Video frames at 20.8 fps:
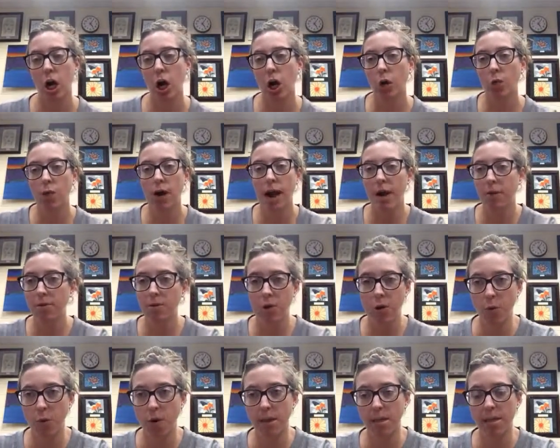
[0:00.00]
around
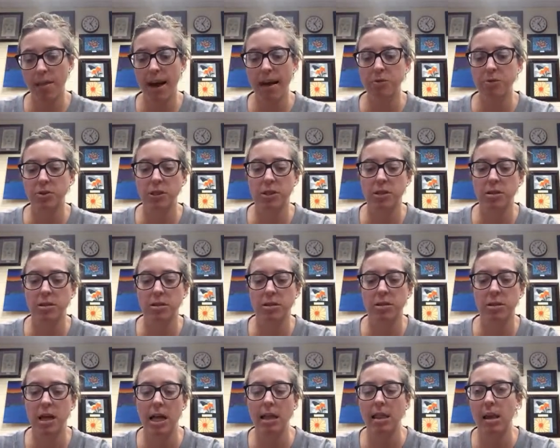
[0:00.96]
the 1000
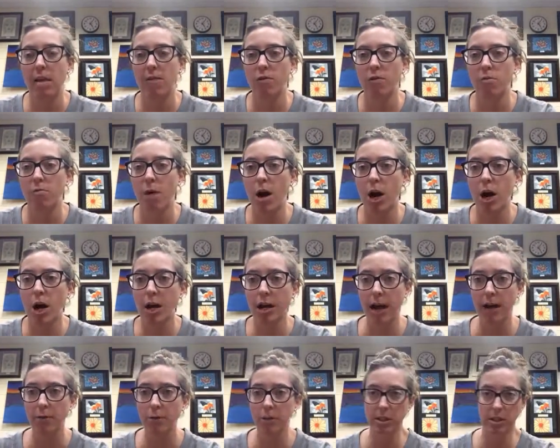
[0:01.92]
level mark,
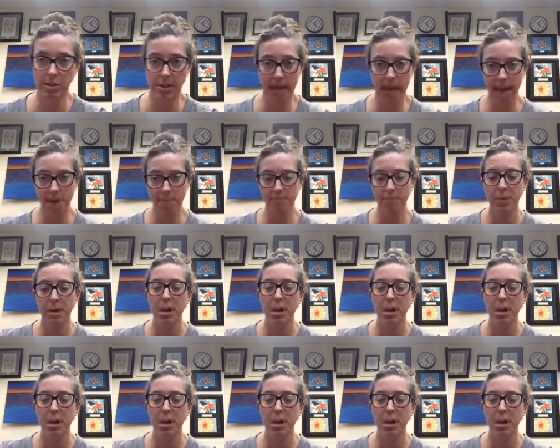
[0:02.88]
I would say.